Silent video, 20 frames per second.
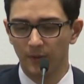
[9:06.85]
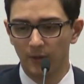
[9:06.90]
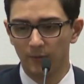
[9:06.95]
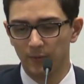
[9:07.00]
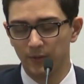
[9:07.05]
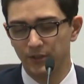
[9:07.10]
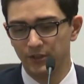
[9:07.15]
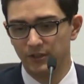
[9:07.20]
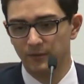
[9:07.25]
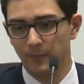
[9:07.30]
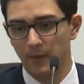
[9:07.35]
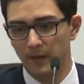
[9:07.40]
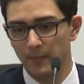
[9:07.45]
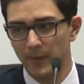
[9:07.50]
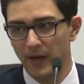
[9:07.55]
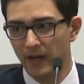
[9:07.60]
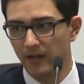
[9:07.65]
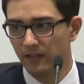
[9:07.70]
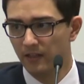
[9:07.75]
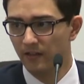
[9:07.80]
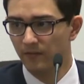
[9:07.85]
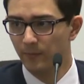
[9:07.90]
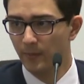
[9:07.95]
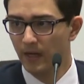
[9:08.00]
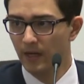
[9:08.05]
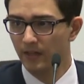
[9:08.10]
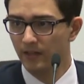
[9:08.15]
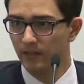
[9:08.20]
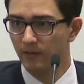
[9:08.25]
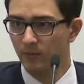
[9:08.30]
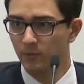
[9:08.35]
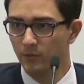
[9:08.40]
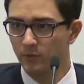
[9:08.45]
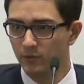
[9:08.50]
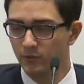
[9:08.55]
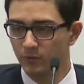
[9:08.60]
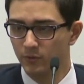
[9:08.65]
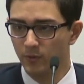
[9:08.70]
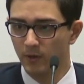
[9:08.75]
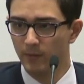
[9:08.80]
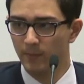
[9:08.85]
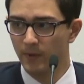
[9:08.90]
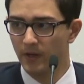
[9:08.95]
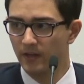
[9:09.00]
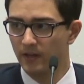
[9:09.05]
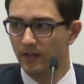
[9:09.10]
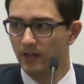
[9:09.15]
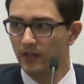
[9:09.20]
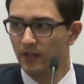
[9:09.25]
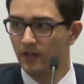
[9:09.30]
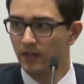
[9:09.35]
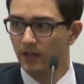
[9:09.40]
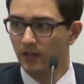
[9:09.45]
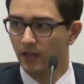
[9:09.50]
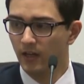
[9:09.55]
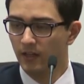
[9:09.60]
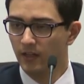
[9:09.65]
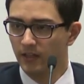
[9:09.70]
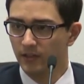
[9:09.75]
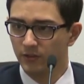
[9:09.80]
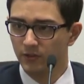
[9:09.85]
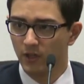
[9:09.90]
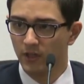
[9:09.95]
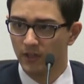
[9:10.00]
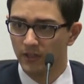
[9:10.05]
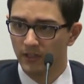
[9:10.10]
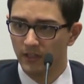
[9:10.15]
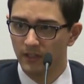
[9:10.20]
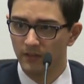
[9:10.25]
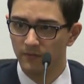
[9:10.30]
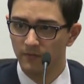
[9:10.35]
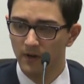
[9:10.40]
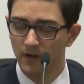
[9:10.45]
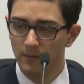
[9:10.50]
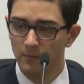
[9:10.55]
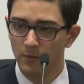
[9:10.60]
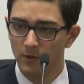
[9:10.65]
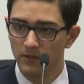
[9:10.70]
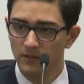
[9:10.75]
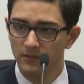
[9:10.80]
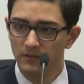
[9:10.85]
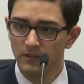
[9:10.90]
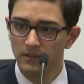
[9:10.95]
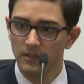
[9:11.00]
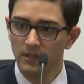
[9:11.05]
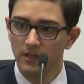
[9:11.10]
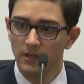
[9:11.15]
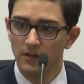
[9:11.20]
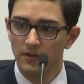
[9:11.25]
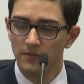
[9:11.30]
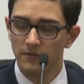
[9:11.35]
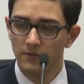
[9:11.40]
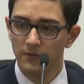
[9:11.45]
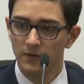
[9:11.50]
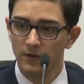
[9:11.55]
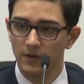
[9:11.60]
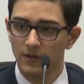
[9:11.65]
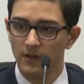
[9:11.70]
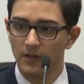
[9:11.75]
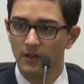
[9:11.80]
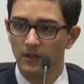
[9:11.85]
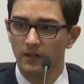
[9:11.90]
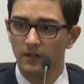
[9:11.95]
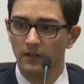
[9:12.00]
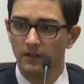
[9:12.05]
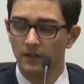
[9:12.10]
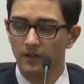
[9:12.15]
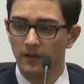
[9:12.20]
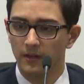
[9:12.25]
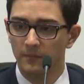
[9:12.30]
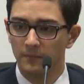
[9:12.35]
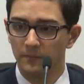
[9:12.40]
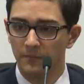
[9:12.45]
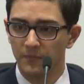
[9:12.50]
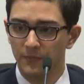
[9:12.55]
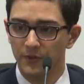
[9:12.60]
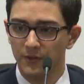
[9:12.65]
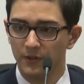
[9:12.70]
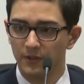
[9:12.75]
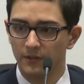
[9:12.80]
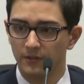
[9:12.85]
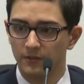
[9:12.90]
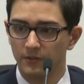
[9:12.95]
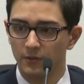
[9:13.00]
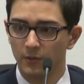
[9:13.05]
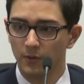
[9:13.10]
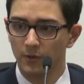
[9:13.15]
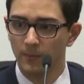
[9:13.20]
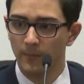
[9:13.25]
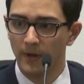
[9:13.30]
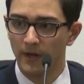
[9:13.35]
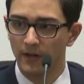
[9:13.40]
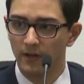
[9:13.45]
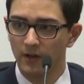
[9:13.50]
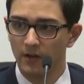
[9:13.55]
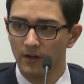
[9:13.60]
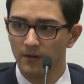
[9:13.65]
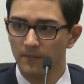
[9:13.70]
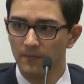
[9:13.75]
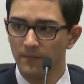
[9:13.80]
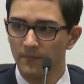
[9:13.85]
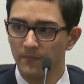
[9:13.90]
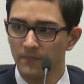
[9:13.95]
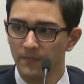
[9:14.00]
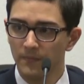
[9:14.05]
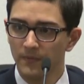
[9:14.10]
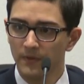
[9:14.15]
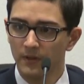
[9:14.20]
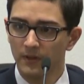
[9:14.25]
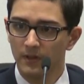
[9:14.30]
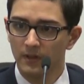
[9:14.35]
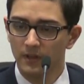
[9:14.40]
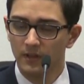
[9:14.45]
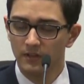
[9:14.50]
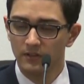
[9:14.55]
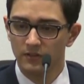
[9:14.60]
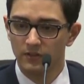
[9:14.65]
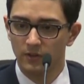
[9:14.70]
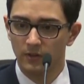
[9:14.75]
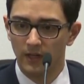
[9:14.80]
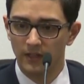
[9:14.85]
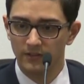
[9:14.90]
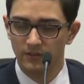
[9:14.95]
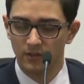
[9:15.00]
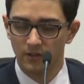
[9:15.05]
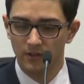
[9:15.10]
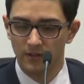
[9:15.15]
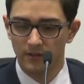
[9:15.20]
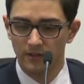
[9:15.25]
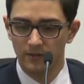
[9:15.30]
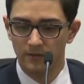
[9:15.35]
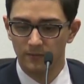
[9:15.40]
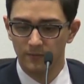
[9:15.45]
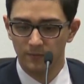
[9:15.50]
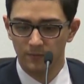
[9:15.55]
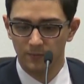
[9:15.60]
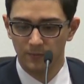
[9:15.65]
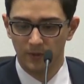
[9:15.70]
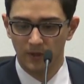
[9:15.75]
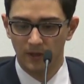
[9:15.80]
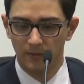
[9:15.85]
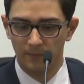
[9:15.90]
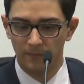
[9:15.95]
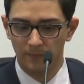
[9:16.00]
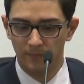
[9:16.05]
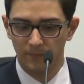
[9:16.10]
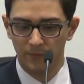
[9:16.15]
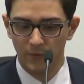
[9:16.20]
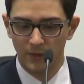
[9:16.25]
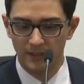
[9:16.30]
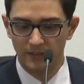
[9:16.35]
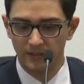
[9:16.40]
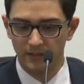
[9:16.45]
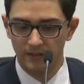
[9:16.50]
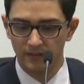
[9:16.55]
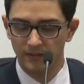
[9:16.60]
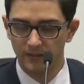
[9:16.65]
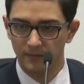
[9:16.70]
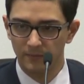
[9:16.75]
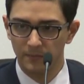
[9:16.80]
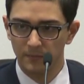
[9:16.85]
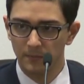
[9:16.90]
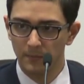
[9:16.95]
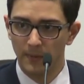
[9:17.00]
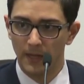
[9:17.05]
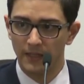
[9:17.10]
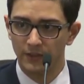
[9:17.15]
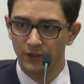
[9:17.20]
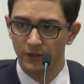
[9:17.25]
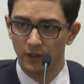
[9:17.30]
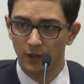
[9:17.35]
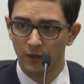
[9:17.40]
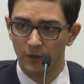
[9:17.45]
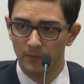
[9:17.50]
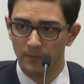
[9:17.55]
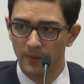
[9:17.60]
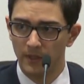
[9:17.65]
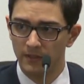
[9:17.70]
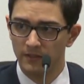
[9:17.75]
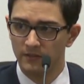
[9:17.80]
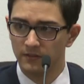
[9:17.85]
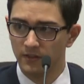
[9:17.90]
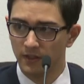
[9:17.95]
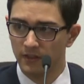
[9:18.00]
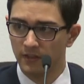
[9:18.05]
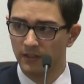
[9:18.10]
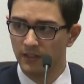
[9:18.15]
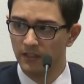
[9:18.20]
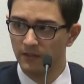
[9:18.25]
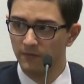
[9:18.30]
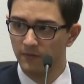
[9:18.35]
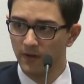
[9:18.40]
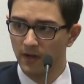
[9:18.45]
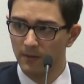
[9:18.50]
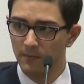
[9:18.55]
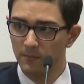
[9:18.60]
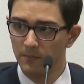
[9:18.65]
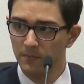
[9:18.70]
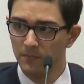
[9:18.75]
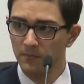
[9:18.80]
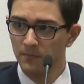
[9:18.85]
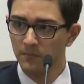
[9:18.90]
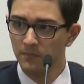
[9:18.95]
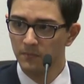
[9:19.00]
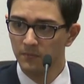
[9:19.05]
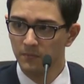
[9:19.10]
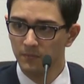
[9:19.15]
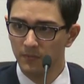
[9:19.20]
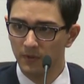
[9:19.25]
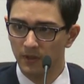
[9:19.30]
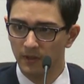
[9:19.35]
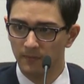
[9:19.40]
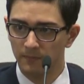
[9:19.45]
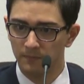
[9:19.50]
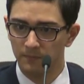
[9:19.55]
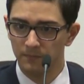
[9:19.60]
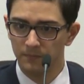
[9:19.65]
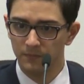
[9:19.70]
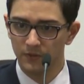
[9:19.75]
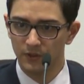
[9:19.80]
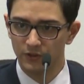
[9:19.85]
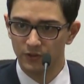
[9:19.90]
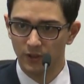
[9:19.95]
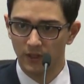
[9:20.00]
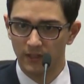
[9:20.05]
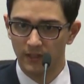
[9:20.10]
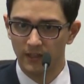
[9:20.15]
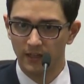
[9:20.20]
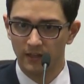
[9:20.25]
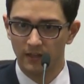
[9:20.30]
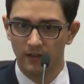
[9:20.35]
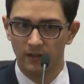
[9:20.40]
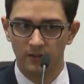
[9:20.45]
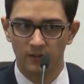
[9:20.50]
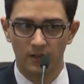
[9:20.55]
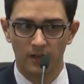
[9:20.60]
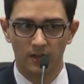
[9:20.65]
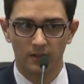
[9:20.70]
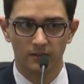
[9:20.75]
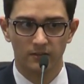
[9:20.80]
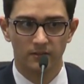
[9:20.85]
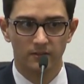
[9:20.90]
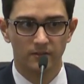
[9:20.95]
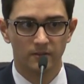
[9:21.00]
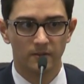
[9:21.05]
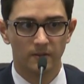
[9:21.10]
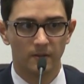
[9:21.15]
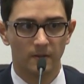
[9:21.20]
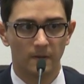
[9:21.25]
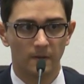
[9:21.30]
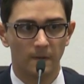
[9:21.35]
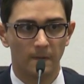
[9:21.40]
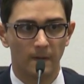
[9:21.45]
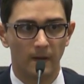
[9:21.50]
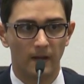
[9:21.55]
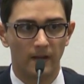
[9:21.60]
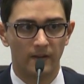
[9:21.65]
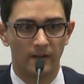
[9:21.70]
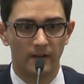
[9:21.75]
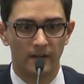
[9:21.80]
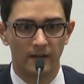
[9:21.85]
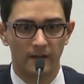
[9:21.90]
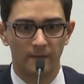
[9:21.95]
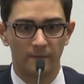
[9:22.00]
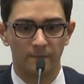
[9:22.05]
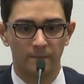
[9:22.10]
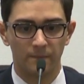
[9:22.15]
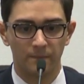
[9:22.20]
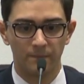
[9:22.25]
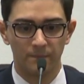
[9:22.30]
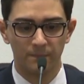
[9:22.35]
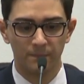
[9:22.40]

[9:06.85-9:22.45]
reached in my back left pocket, which was where my electronic key fob was for the door of my car. So I started frantically mashing all the buttons on the key fob to try to get it unlocked, and then.